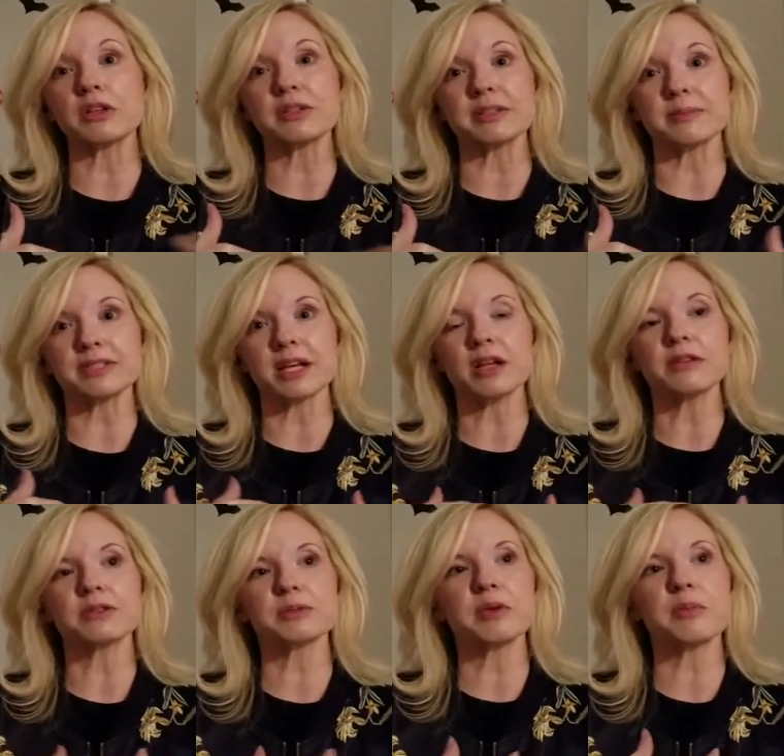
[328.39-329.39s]
use
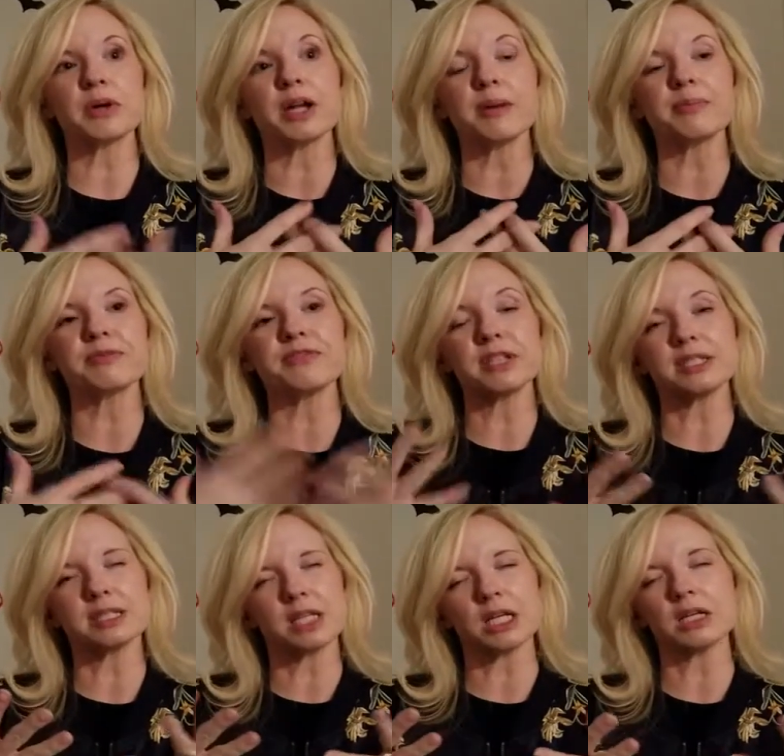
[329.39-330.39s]
themselves. We put up
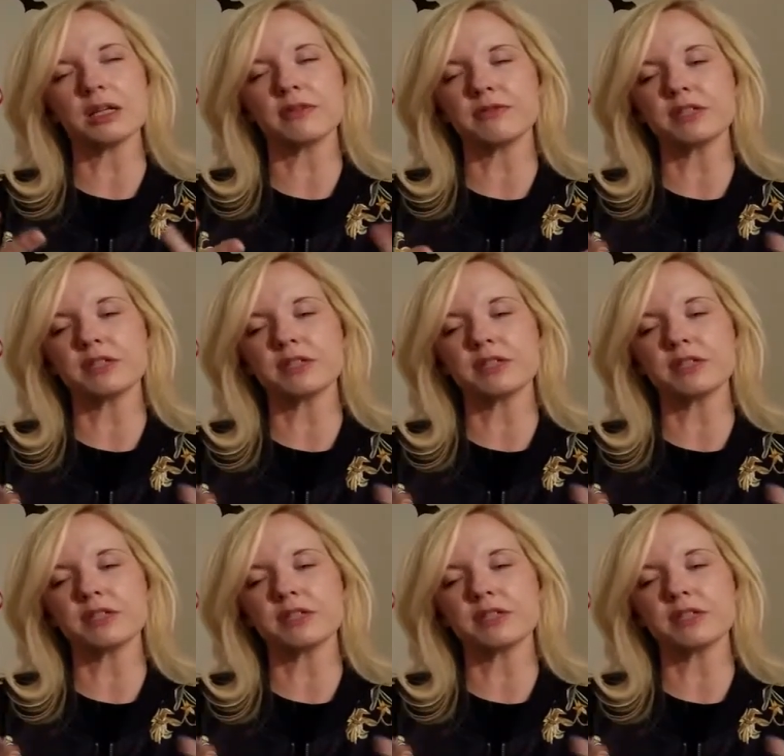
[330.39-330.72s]
FITS data.